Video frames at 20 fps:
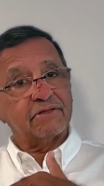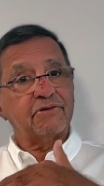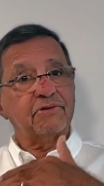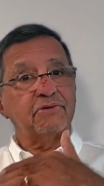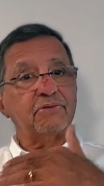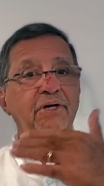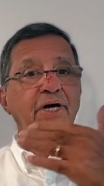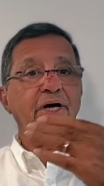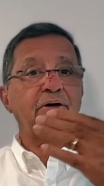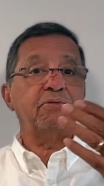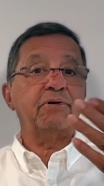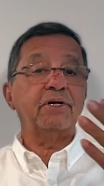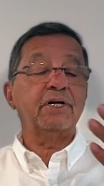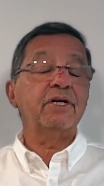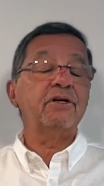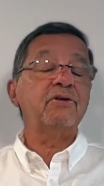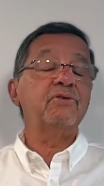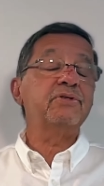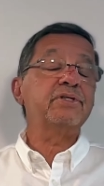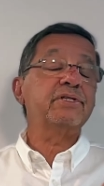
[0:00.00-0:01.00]
to our
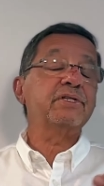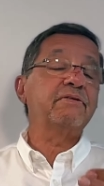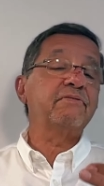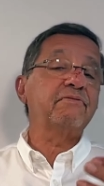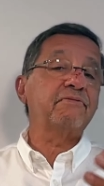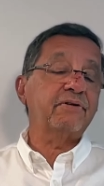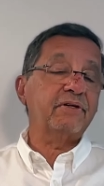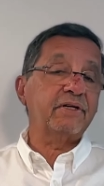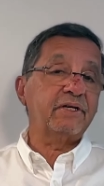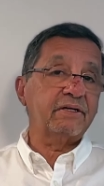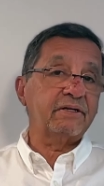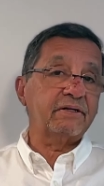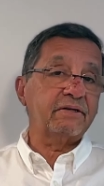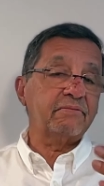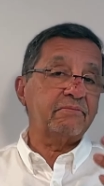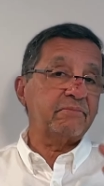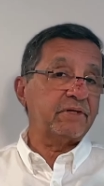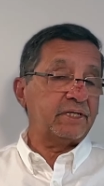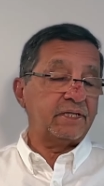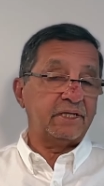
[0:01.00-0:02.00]

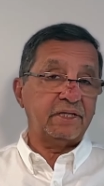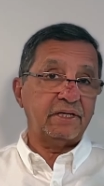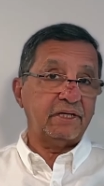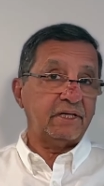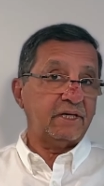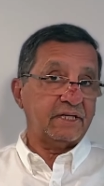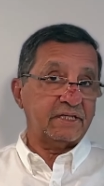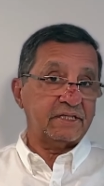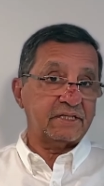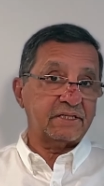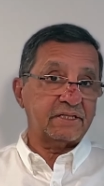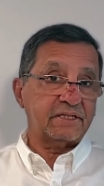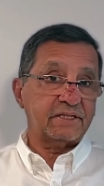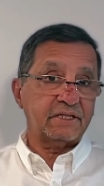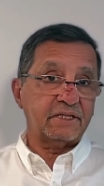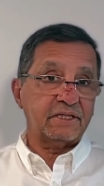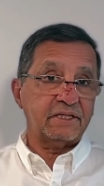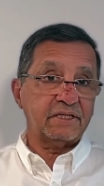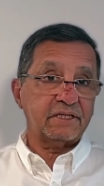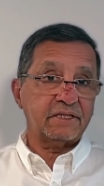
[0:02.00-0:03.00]
illusion-filled material
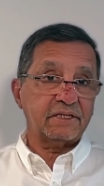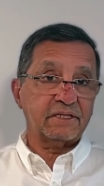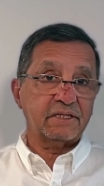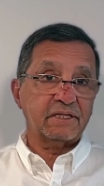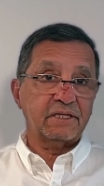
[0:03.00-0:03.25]
existence.